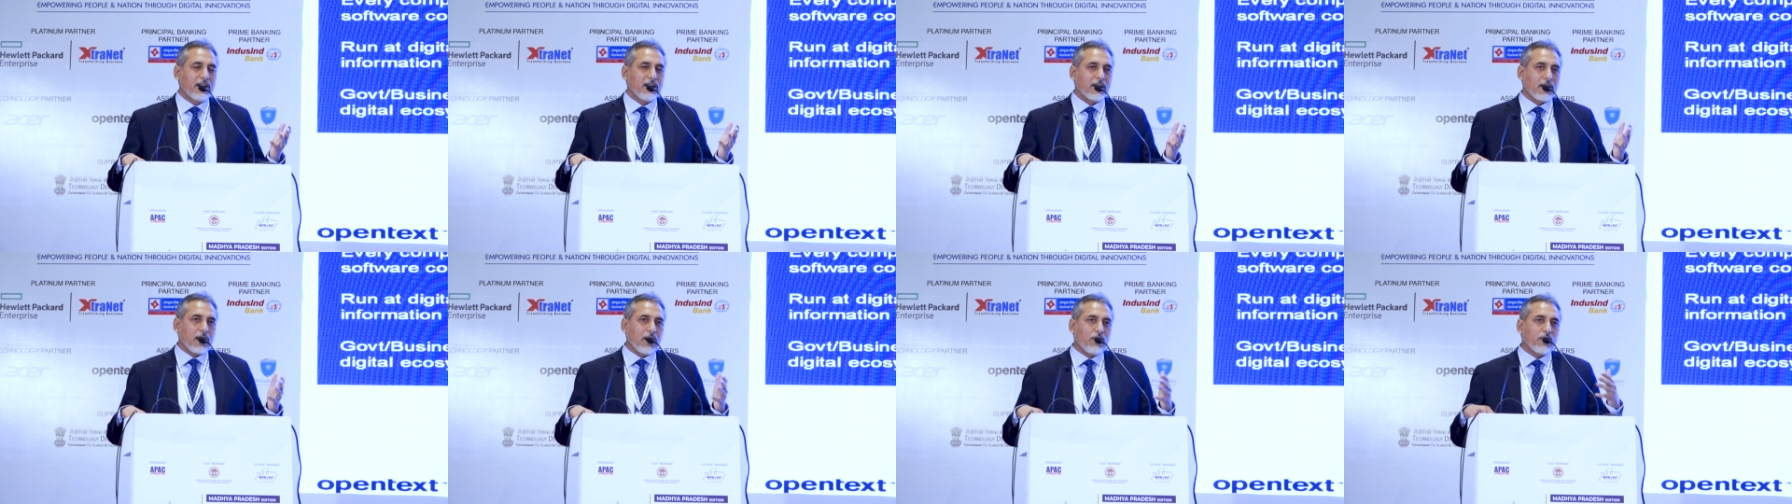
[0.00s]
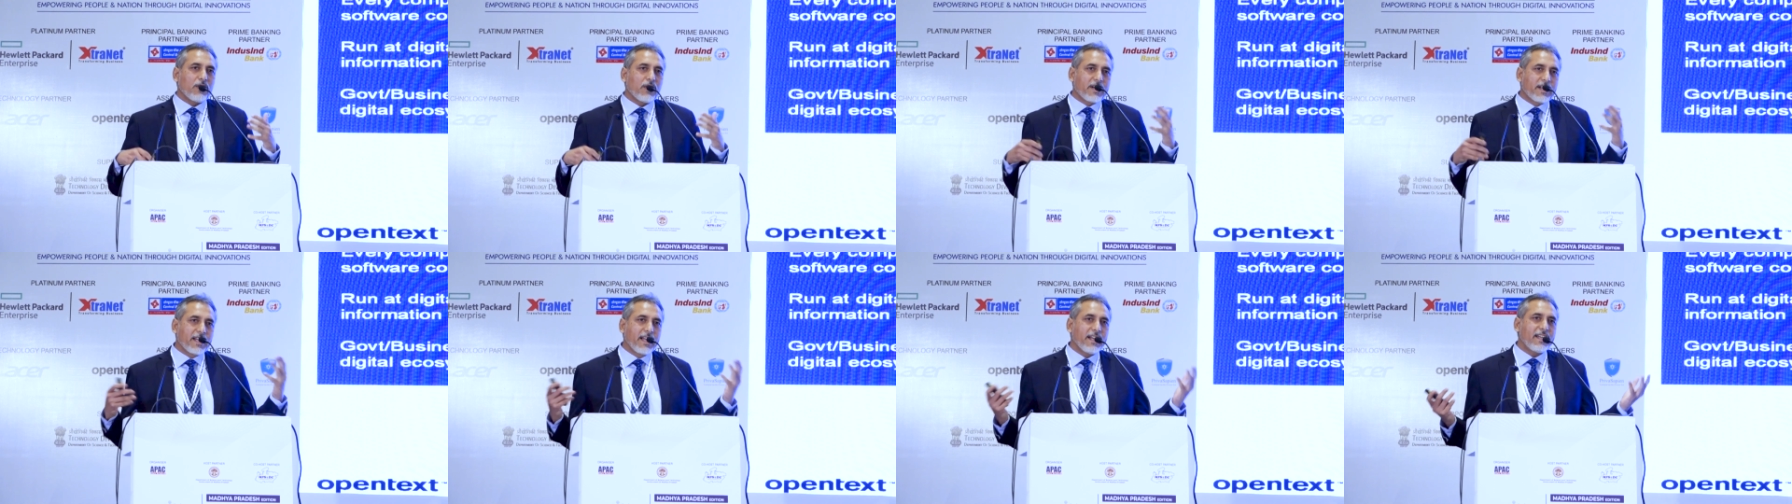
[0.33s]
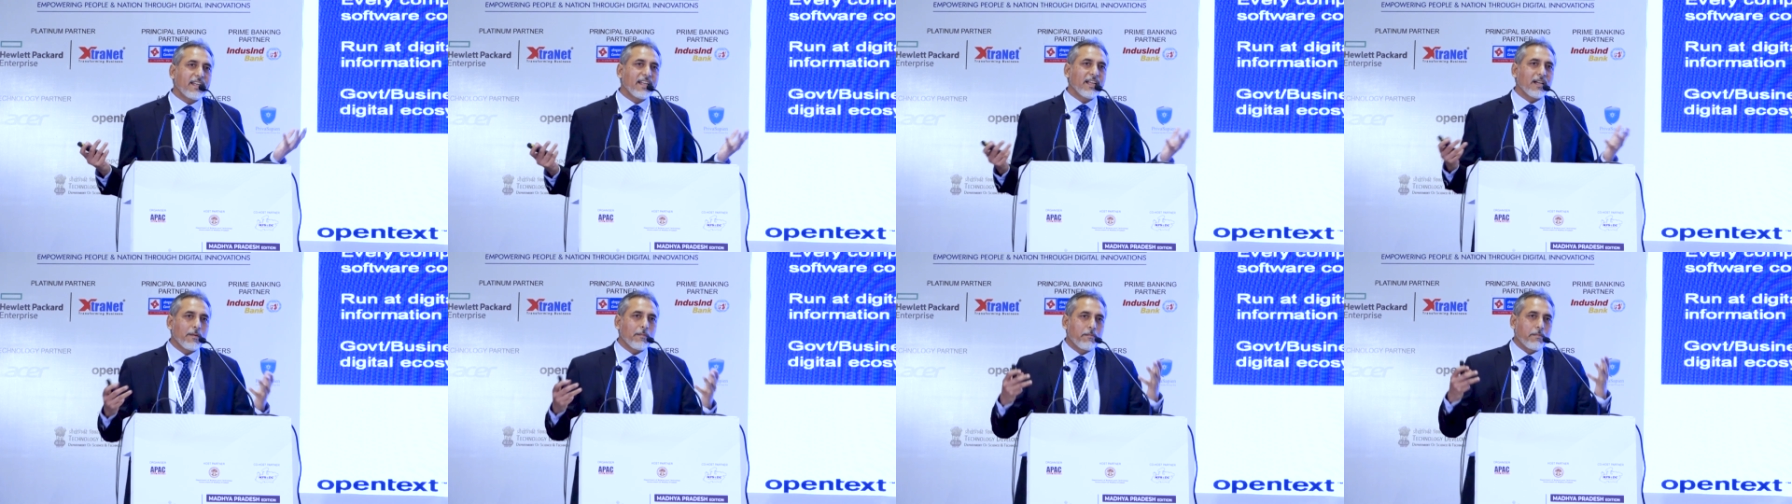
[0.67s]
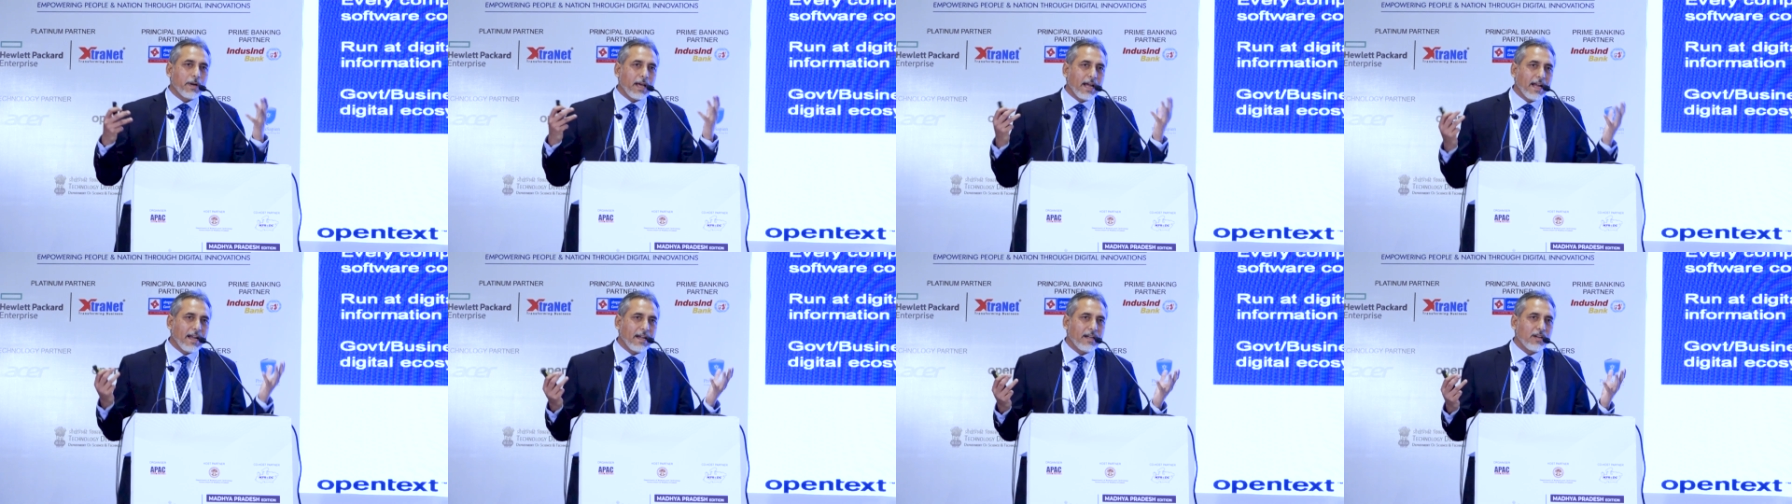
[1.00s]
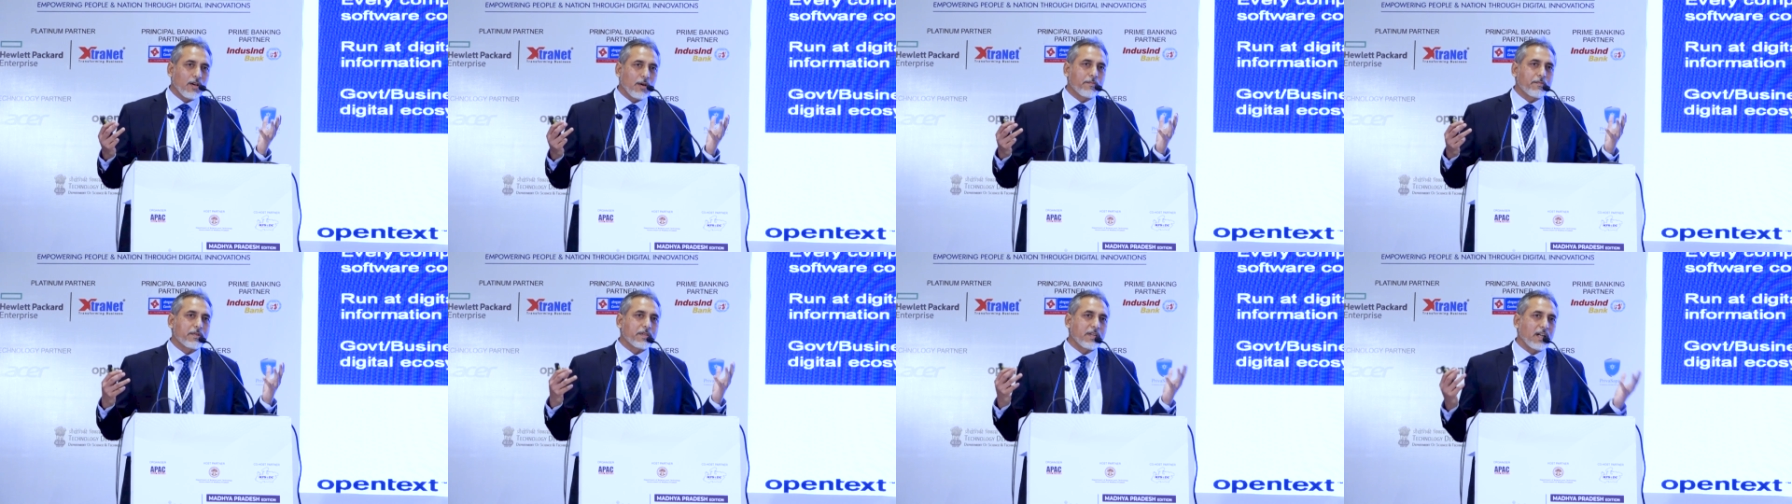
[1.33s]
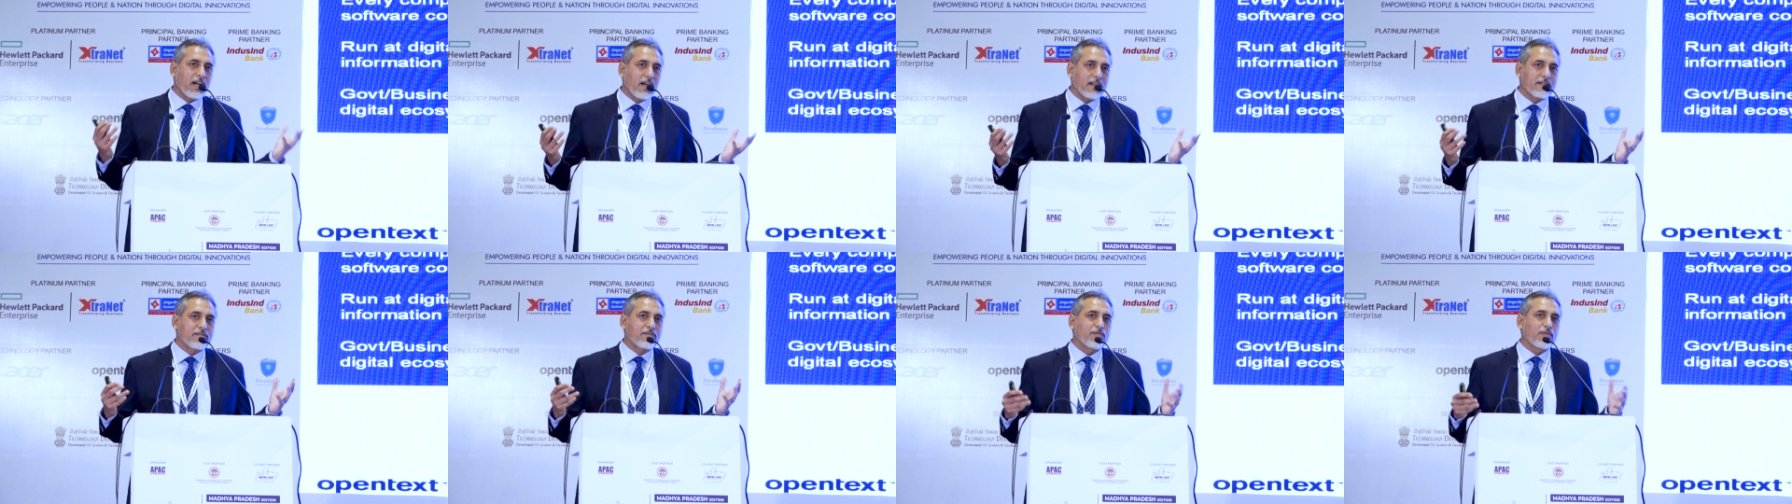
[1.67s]
Now, creating a brand of
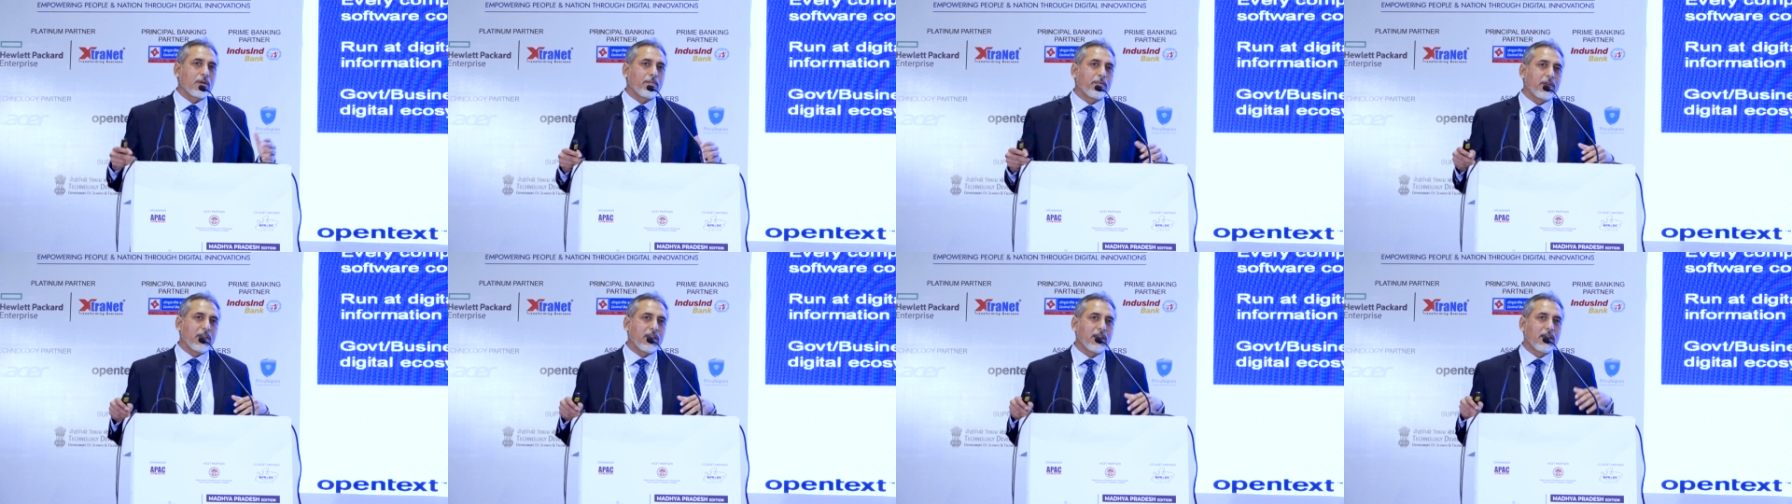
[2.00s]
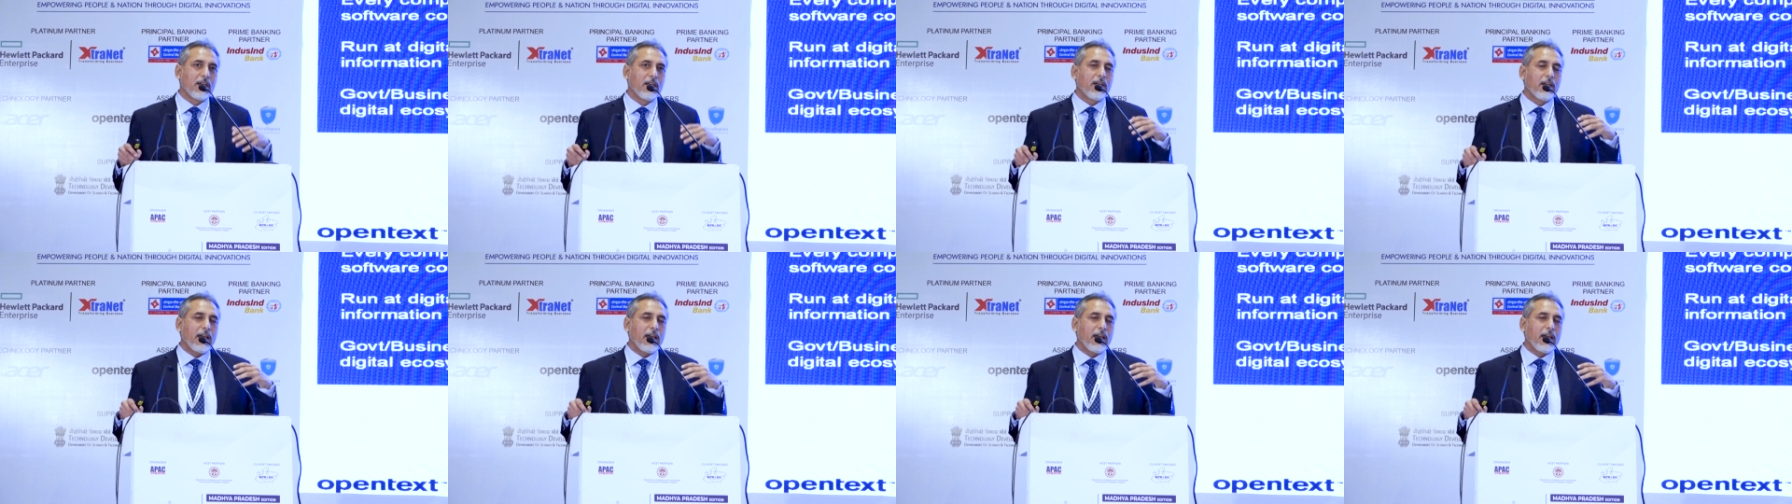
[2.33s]
trust will be